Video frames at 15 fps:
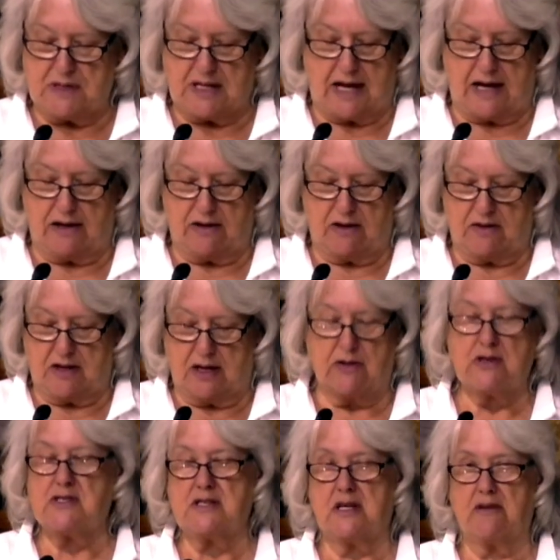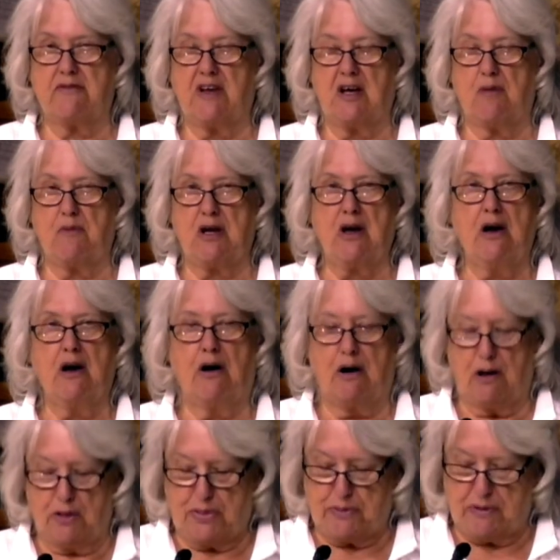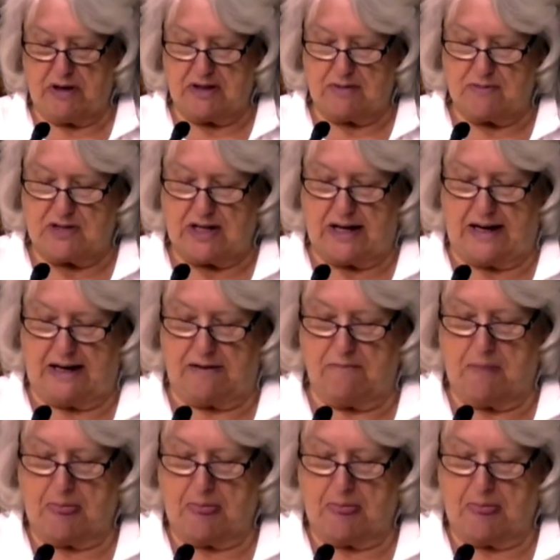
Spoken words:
and the other son of Naomi, all 3 of them died.